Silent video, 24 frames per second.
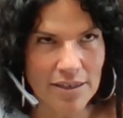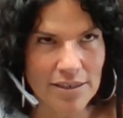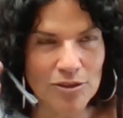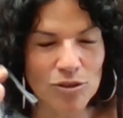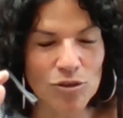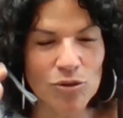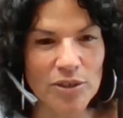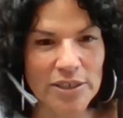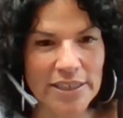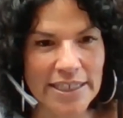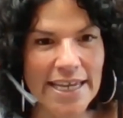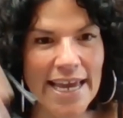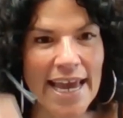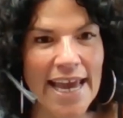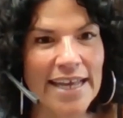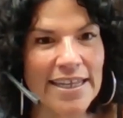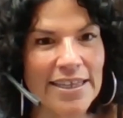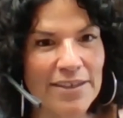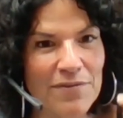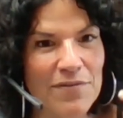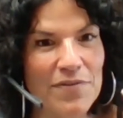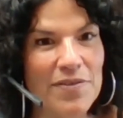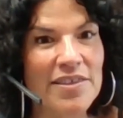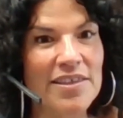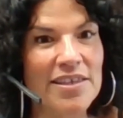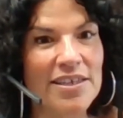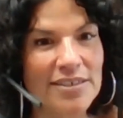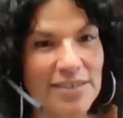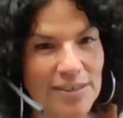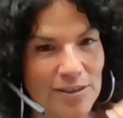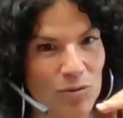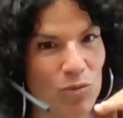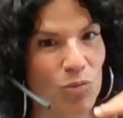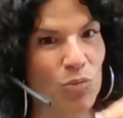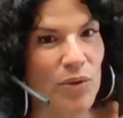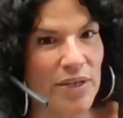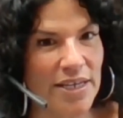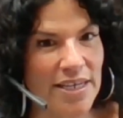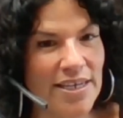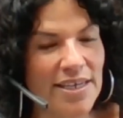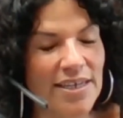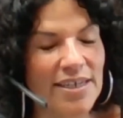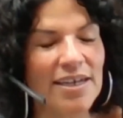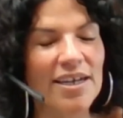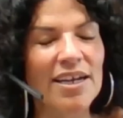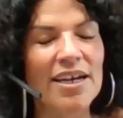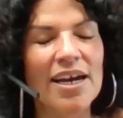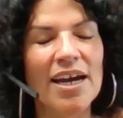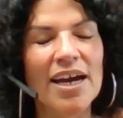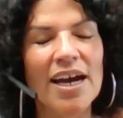toward the end of this week.